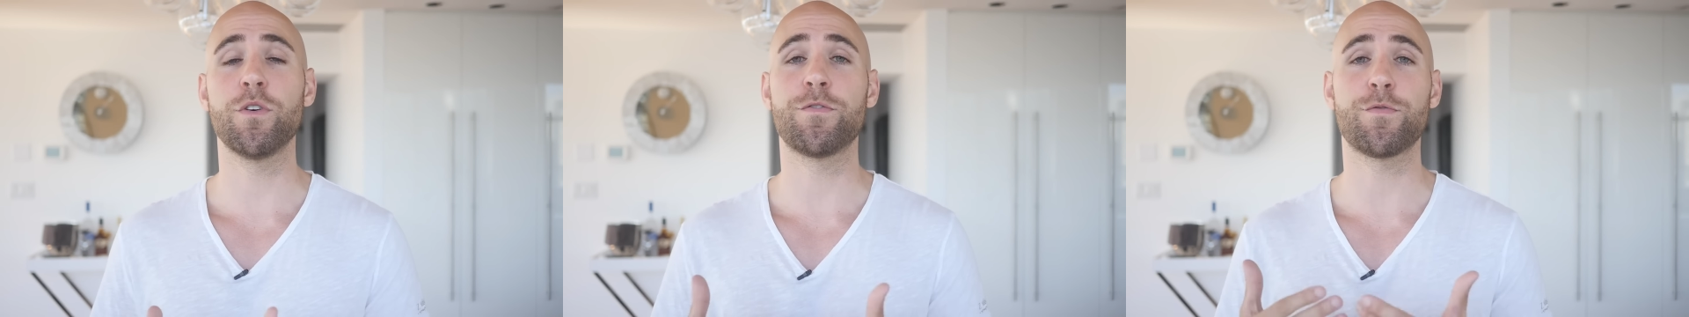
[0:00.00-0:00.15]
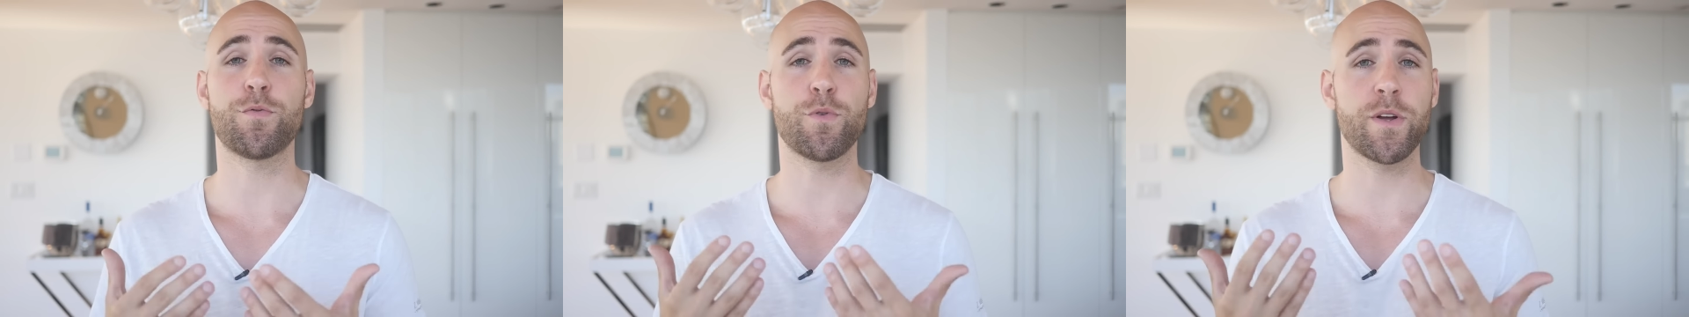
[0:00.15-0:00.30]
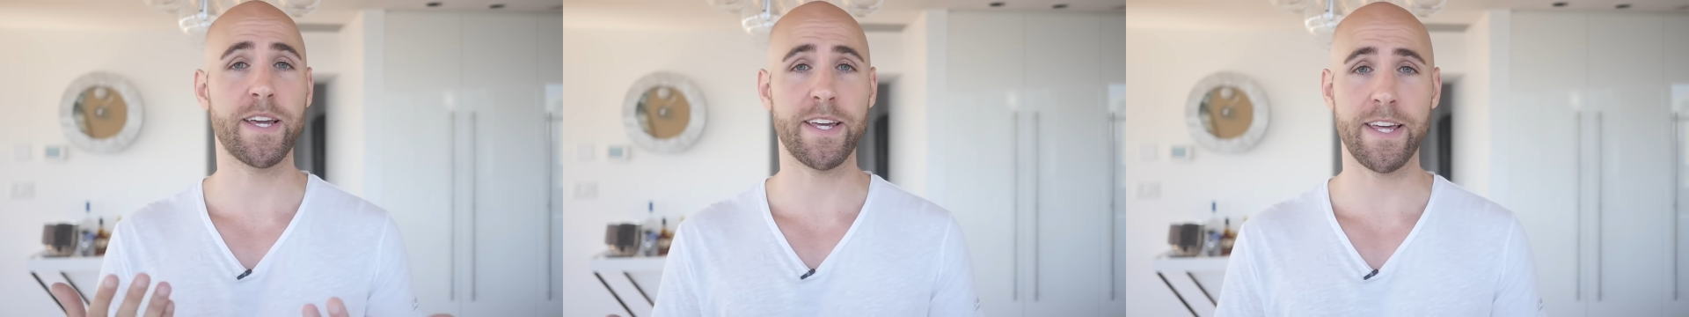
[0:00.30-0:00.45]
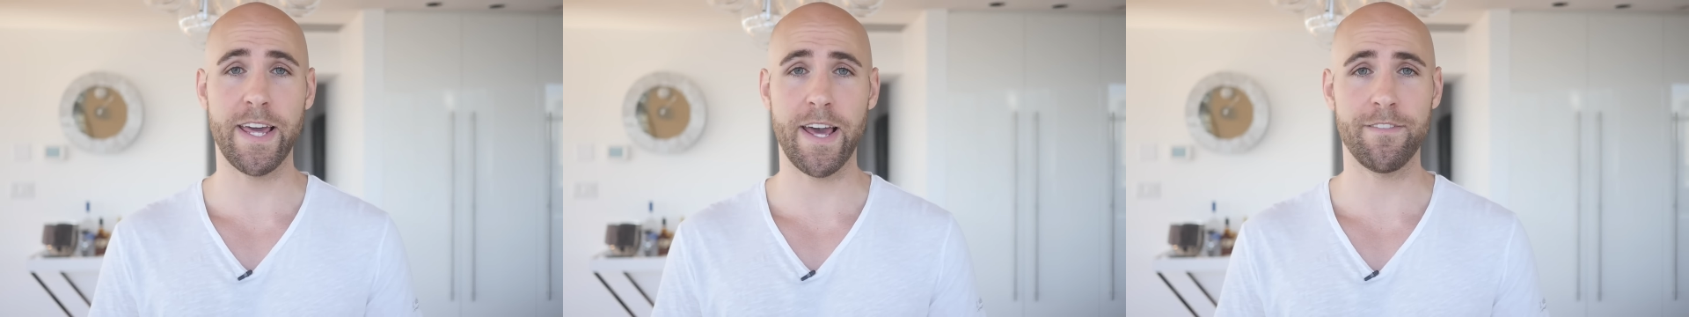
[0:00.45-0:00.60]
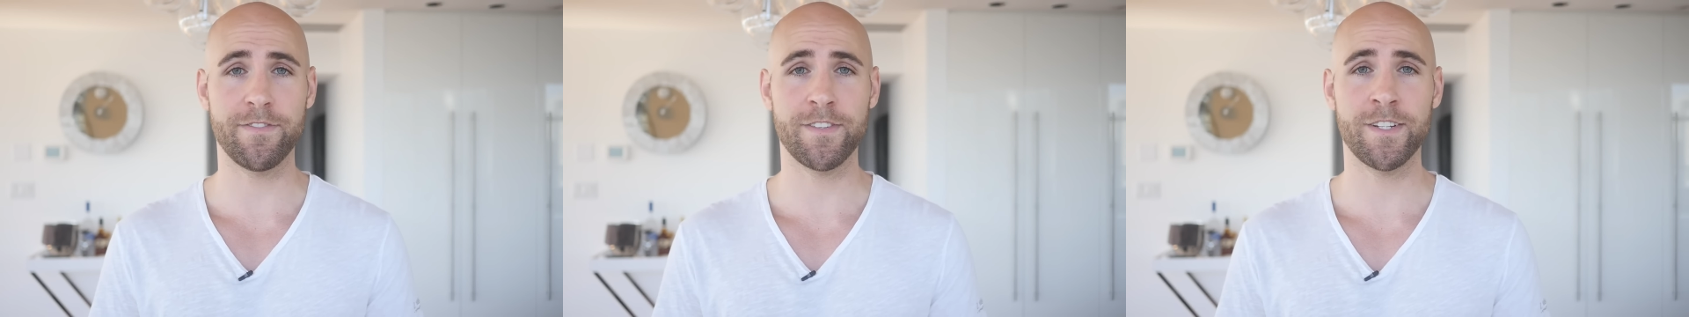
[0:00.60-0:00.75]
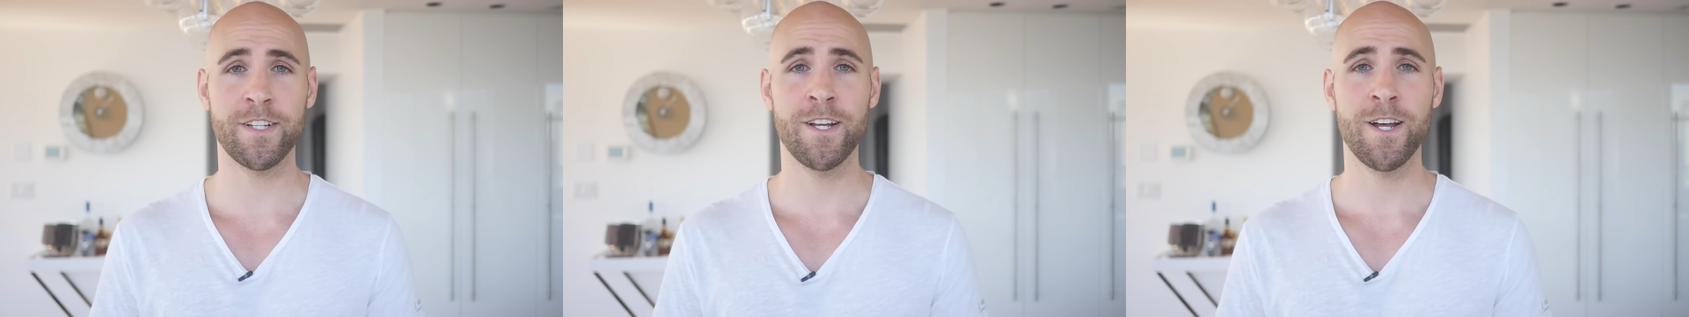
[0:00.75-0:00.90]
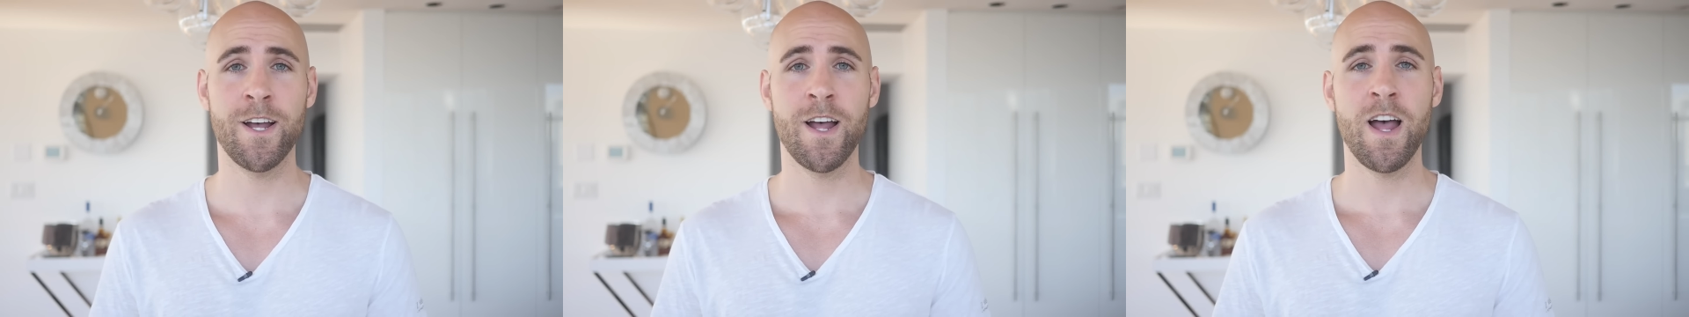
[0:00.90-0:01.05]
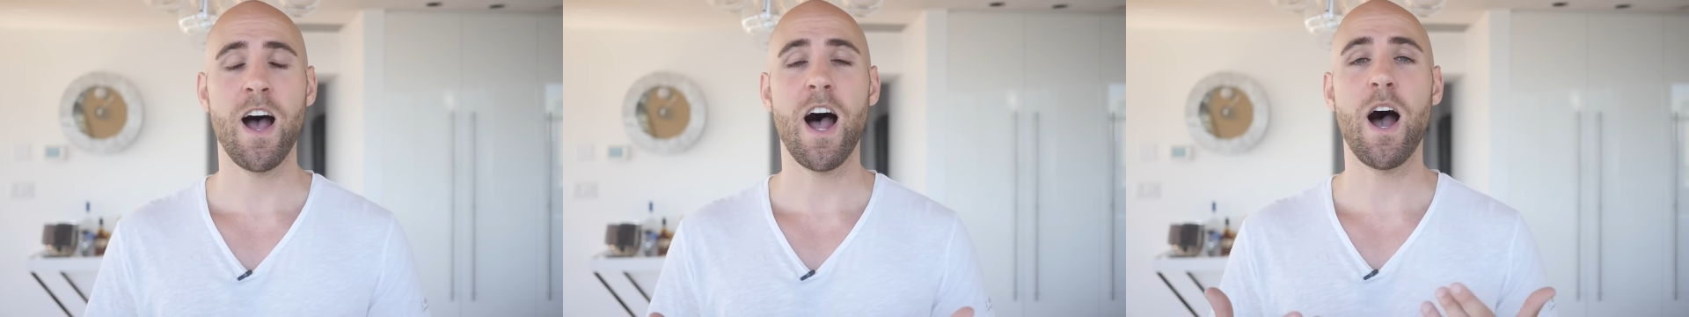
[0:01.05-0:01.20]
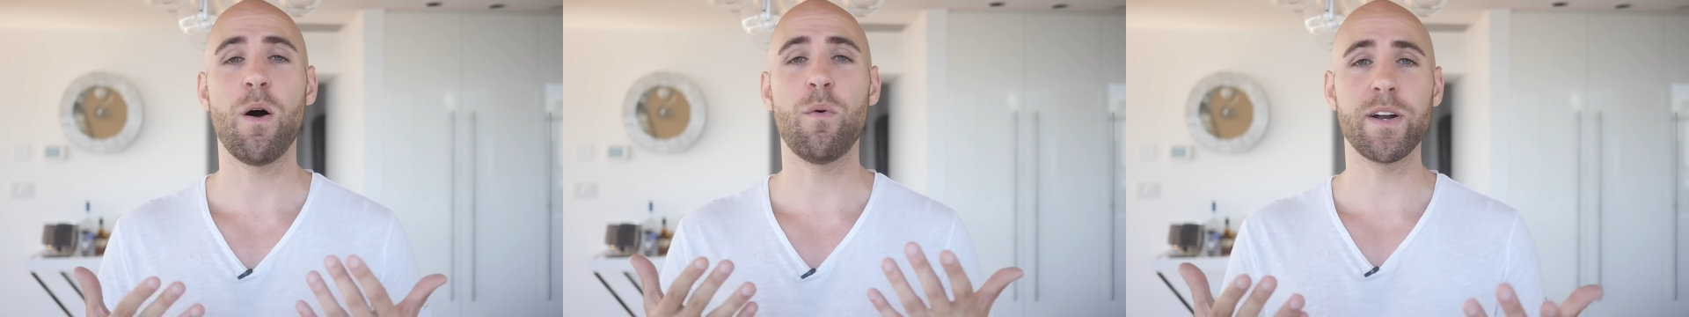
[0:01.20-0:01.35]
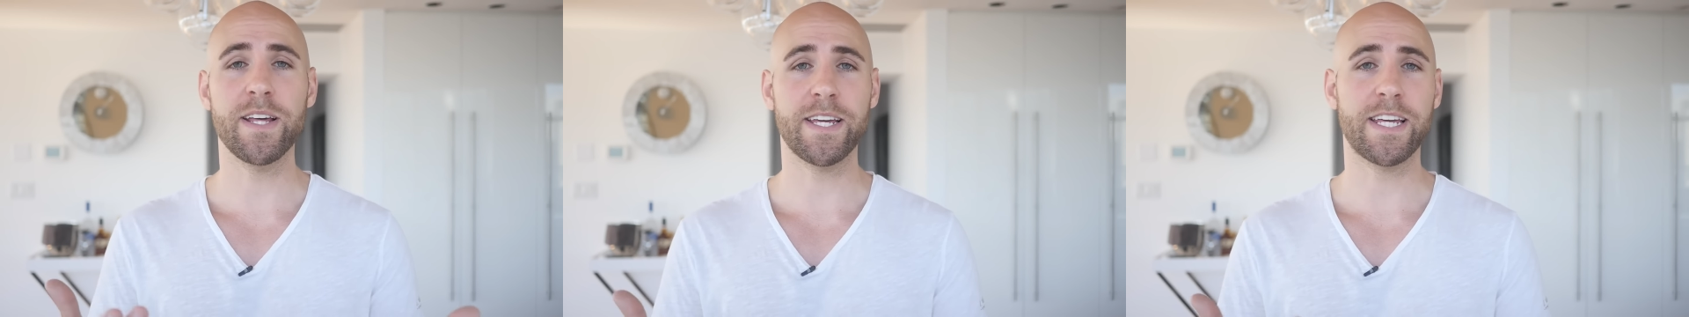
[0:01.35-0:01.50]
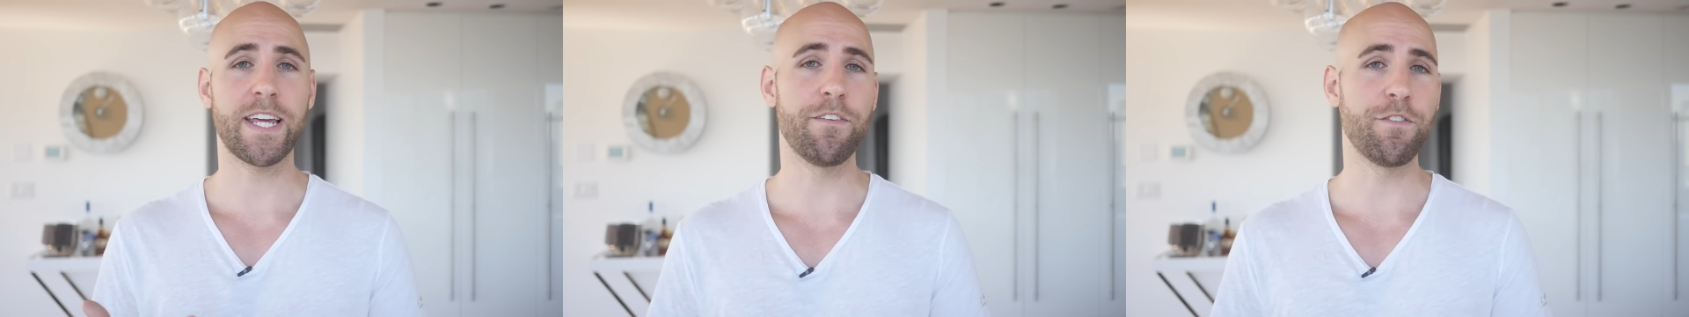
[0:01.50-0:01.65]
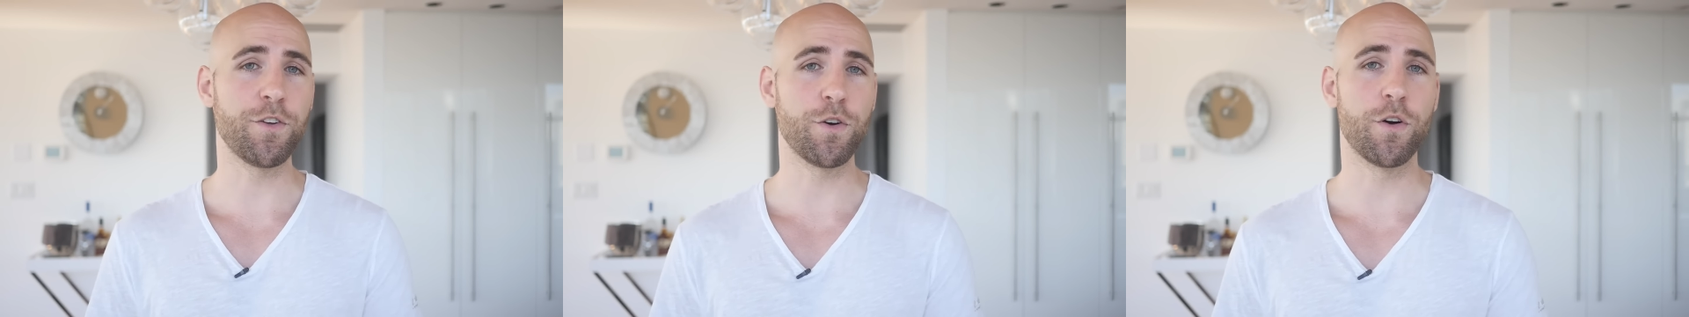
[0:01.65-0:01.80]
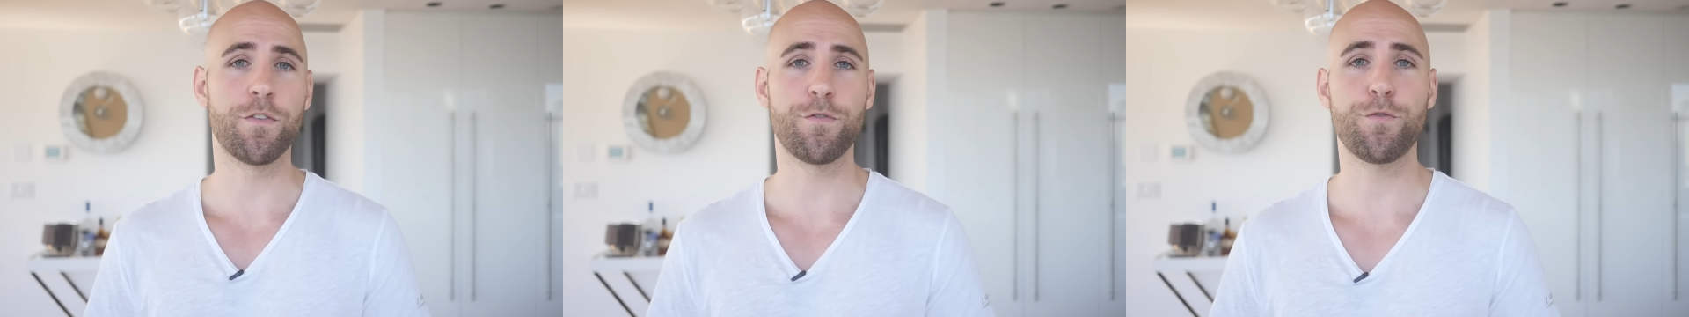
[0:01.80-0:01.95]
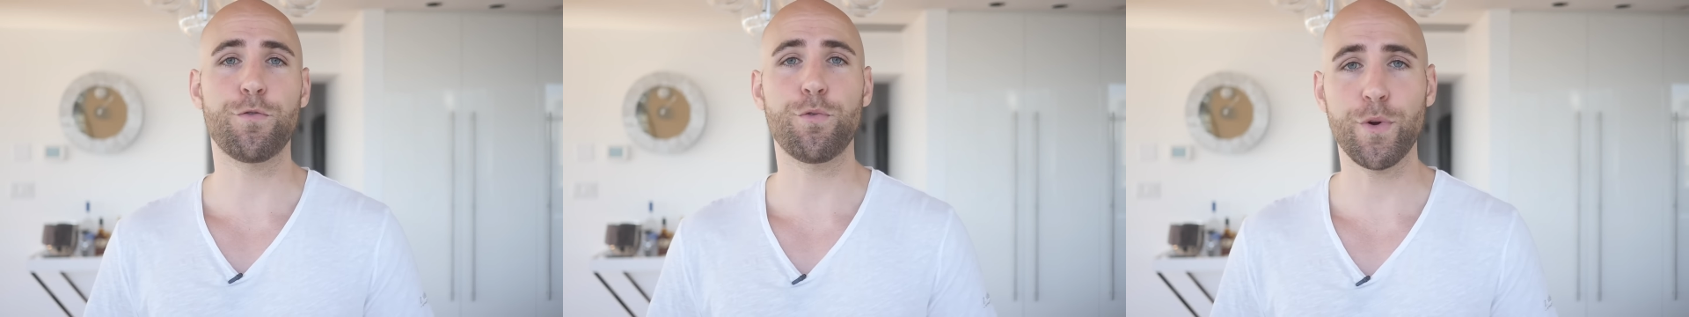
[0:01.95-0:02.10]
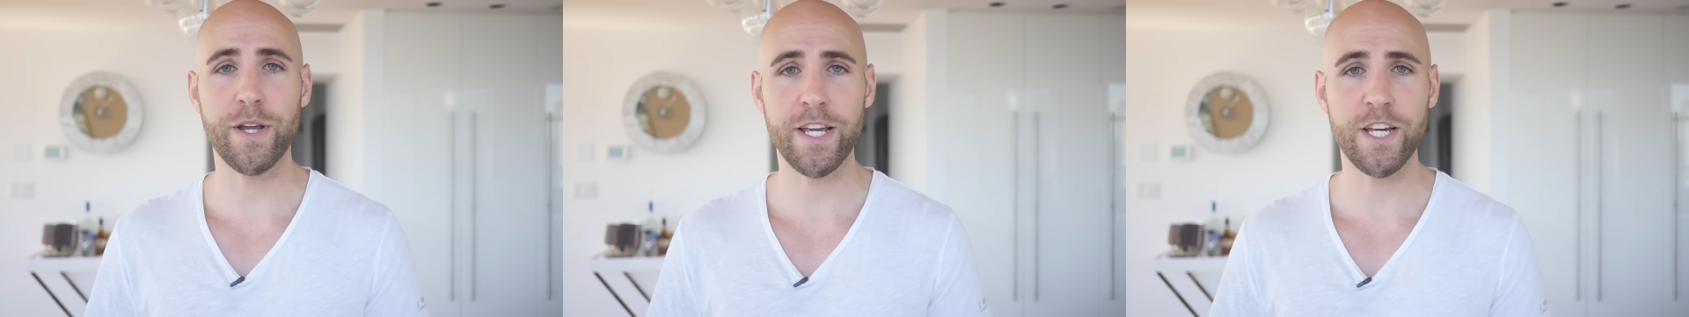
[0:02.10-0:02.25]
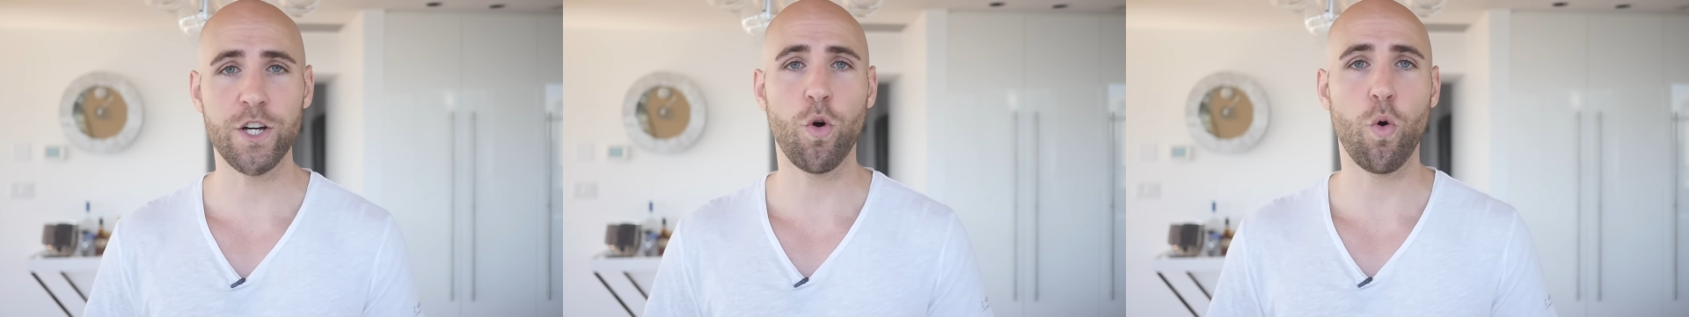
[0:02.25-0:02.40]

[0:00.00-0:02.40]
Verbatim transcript: a free gift. I wanna give you a free